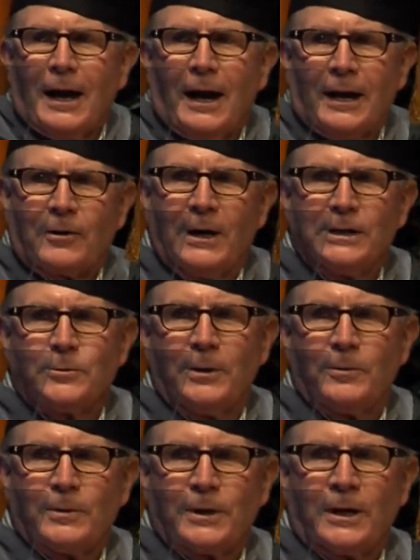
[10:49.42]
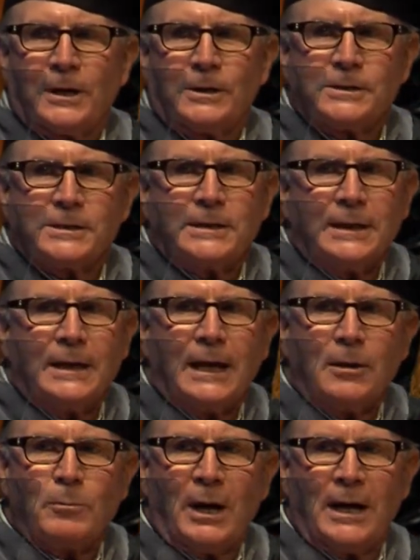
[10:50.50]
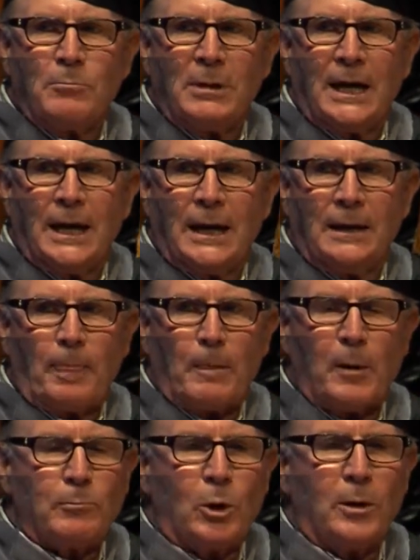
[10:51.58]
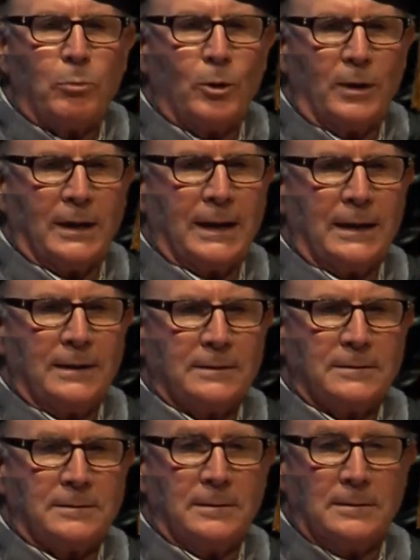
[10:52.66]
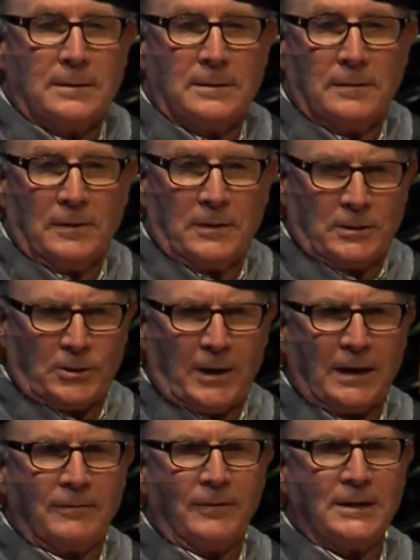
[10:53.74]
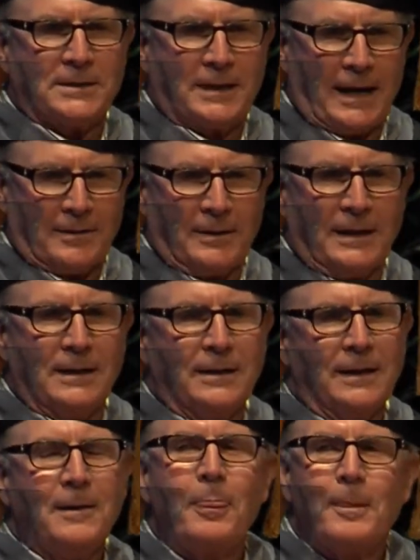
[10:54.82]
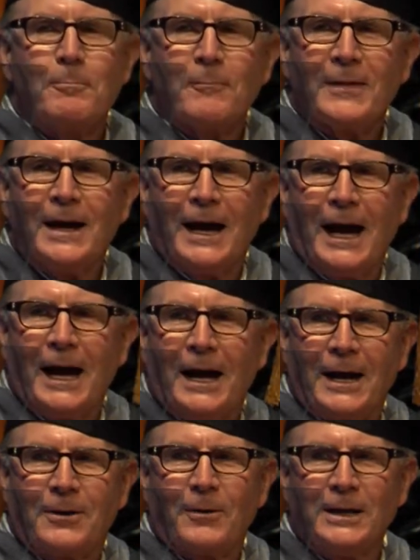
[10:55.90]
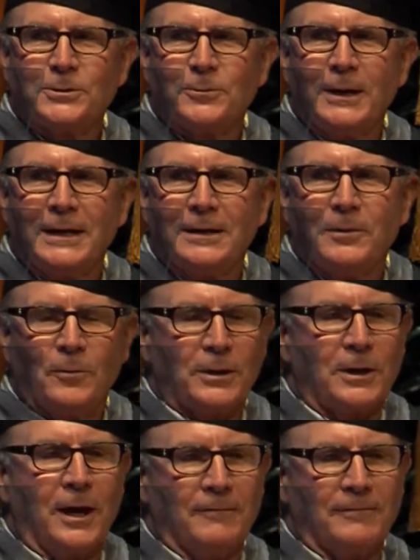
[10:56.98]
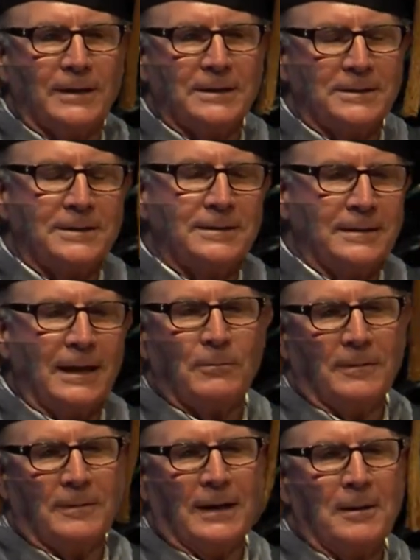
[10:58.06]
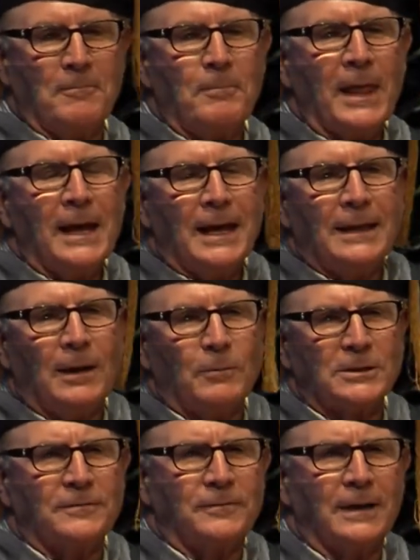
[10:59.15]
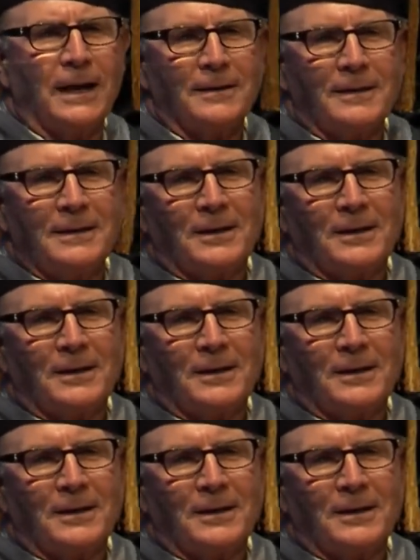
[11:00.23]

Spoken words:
I graduated with honors in my MBA, but more importantly, so I could face Kathleen, I graduated with confidence. That wasn't for Kathleen.